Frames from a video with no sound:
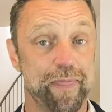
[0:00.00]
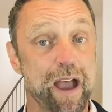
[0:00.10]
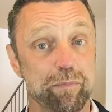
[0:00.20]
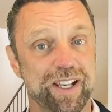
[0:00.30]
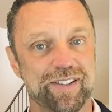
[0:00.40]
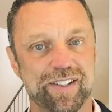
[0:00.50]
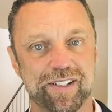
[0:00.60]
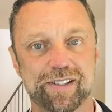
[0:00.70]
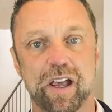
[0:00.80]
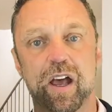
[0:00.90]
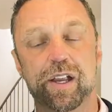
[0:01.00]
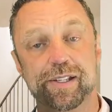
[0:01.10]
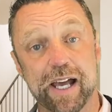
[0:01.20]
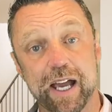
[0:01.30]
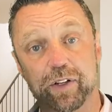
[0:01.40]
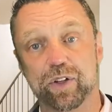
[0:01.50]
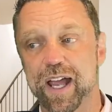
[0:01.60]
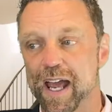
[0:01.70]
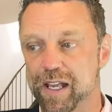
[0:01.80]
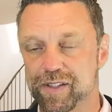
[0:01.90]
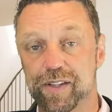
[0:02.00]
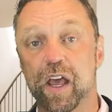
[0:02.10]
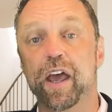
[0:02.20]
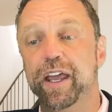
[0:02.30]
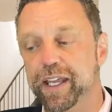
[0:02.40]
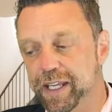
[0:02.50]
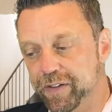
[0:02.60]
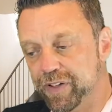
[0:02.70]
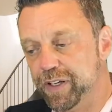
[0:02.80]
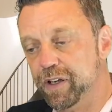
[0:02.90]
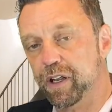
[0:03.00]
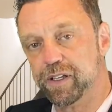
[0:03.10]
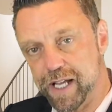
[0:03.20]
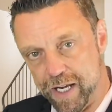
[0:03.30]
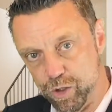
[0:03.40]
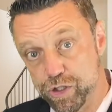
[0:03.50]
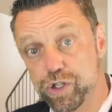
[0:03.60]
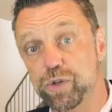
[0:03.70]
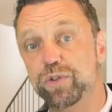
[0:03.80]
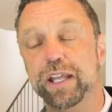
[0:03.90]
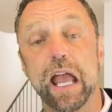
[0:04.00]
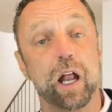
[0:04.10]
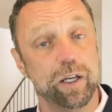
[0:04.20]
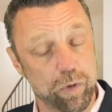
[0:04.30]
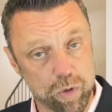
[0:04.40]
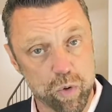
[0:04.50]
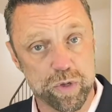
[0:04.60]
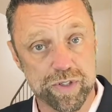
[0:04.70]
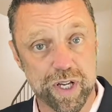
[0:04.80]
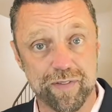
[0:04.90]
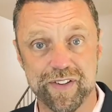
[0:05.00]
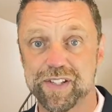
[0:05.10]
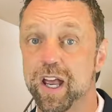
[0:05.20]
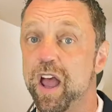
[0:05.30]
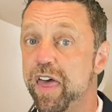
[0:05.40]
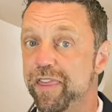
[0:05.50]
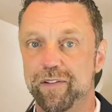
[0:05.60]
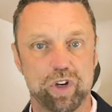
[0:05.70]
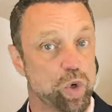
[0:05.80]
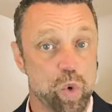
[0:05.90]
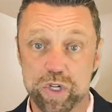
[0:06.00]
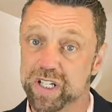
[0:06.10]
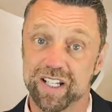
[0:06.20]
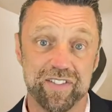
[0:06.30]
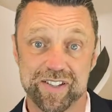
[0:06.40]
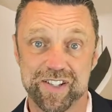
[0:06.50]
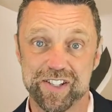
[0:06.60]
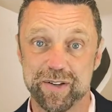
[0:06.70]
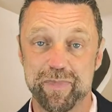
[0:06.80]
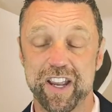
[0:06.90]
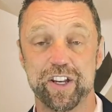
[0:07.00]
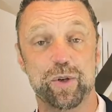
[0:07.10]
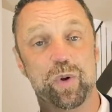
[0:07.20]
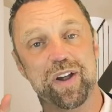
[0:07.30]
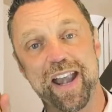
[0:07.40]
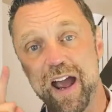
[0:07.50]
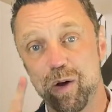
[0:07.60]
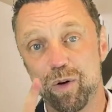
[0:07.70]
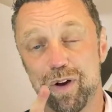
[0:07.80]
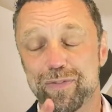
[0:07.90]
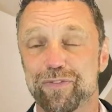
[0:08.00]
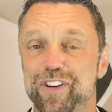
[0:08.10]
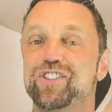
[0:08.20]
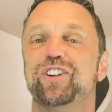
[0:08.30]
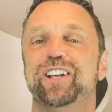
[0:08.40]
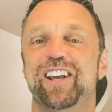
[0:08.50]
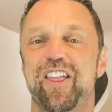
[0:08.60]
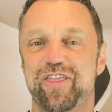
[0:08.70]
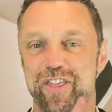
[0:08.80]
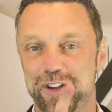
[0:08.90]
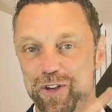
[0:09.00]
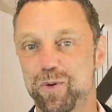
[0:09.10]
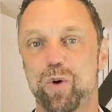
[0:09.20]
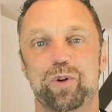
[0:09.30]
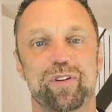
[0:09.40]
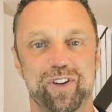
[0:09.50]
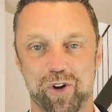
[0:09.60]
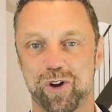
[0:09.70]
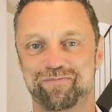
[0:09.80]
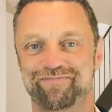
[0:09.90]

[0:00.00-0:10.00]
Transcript: that means is title has given title to the county recorder's office. They've recorded it in the system. You are now officially the new owner of your home.